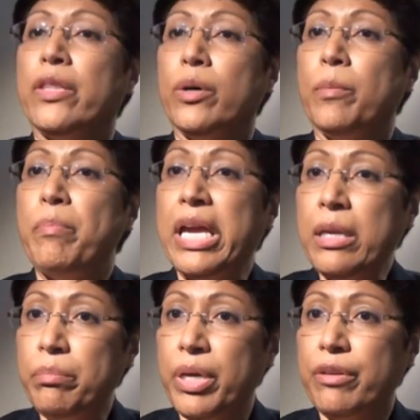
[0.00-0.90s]
the
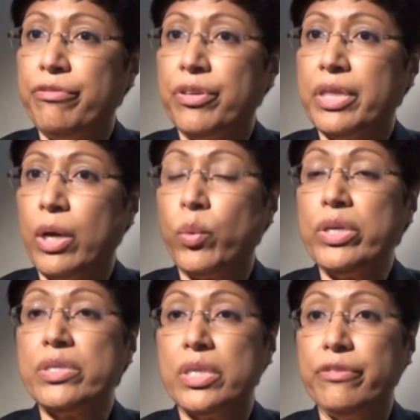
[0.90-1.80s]
main benefit that
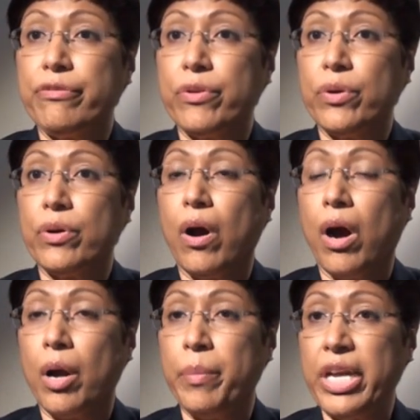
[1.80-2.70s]
we see for
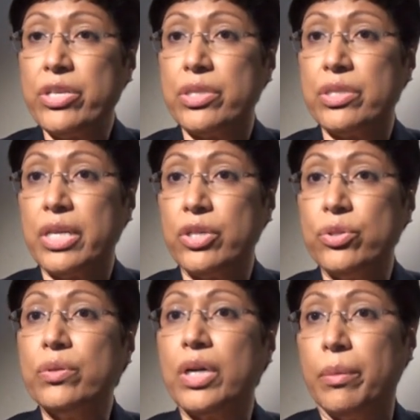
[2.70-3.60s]
our patients that
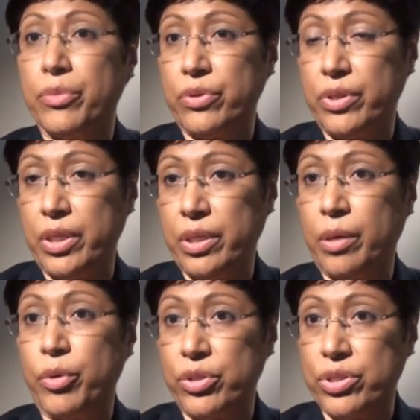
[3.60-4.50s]
do come through the
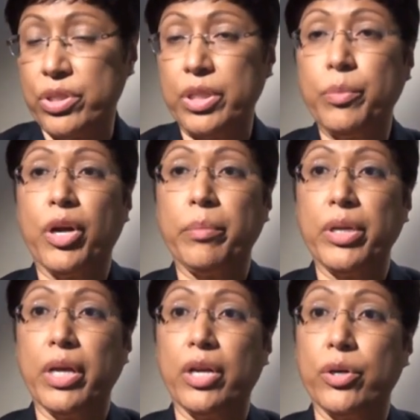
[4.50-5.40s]
emergency
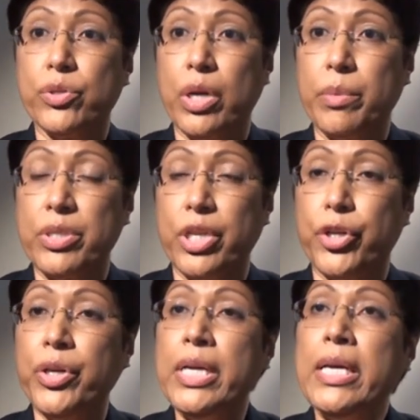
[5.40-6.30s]
department and our trauma
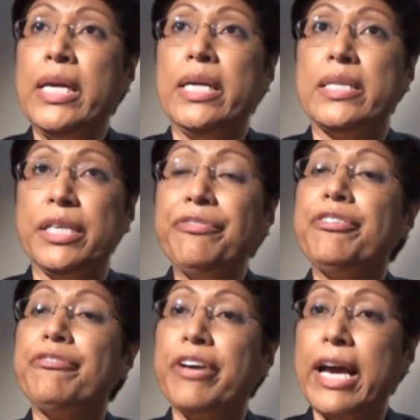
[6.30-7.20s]
center is if,
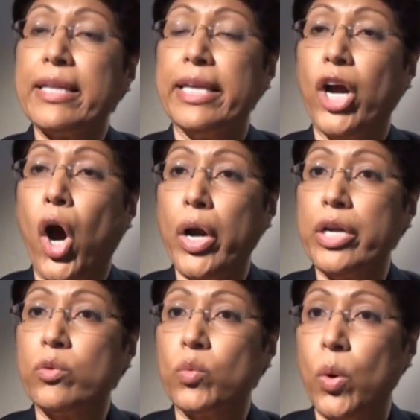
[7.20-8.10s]
in fact, they are
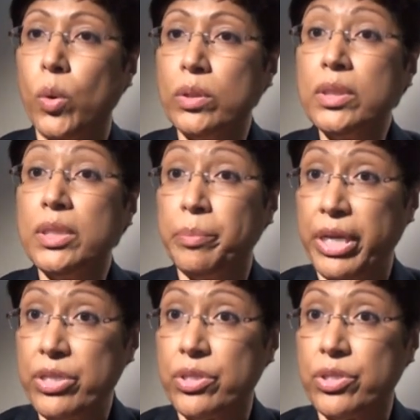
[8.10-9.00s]
enrolled in
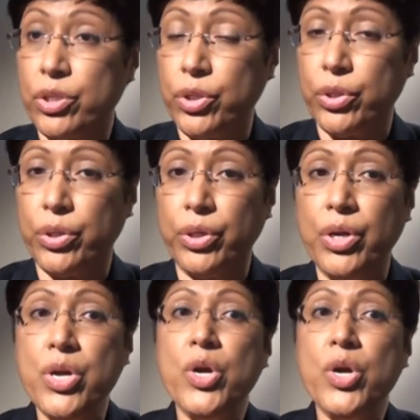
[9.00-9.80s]
PatientSecure